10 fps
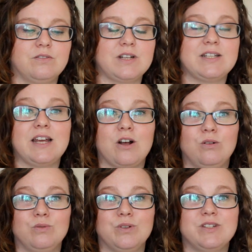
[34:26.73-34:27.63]
they take
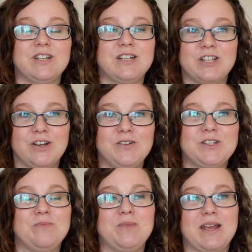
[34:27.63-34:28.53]
old ones, they service
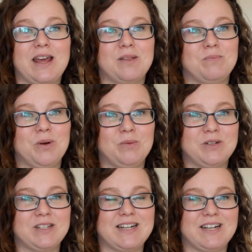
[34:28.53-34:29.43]
them, they get them up
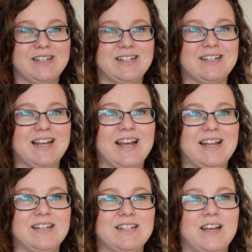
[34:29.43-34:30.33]
to standard,
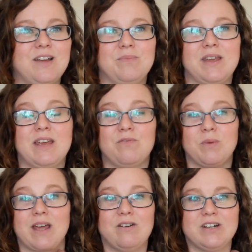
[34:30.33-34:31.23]
and they give them
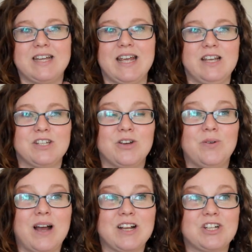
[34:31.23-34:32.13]
a guarantee. So
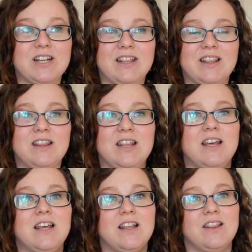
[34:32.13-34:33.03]
actually
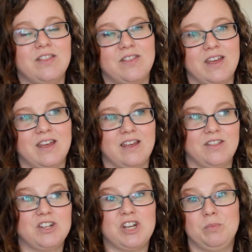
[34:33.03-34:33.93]
they're
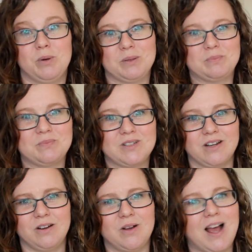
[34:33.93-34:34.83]
cheaper,
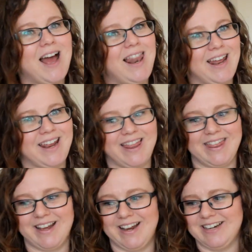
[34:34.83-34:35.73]
so I like
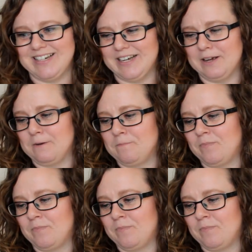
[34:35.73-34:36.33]
that idea.